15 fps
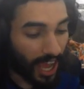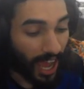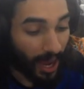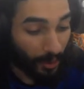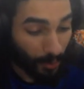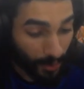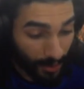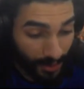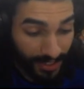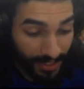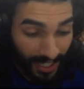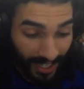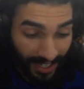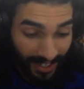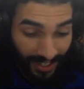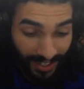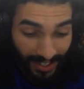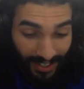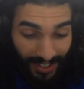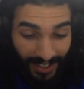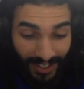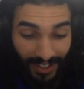I will say,
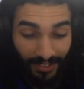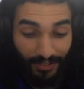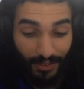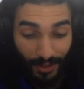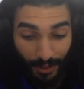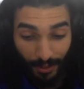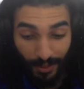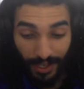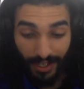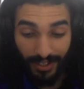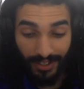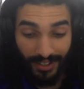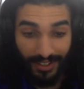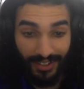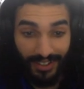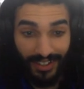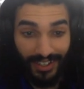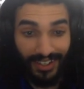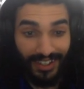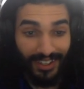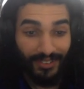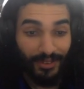if you wanna
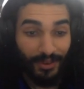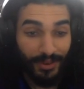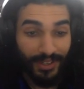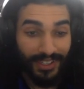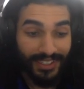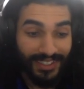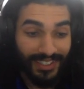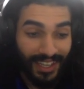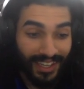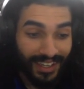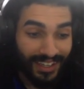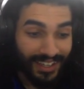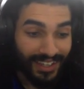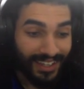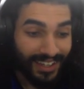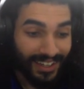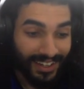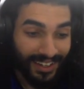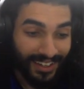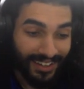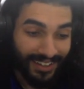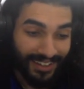take
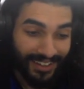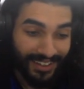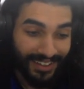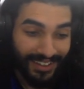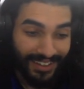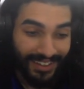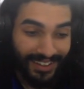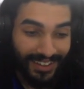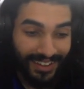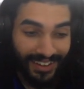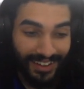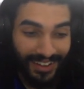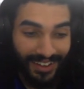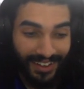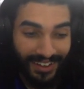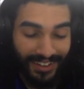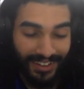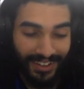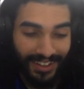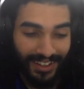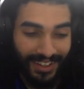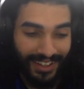
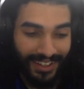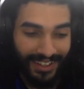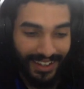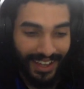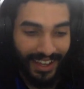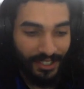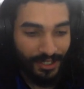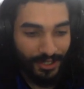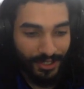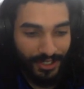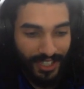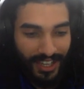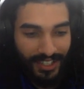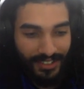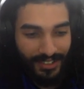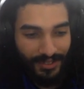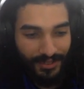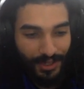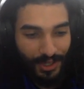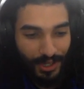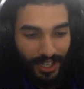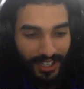an exercise
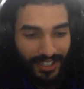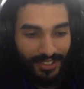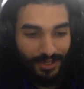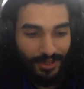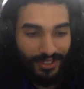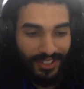of trust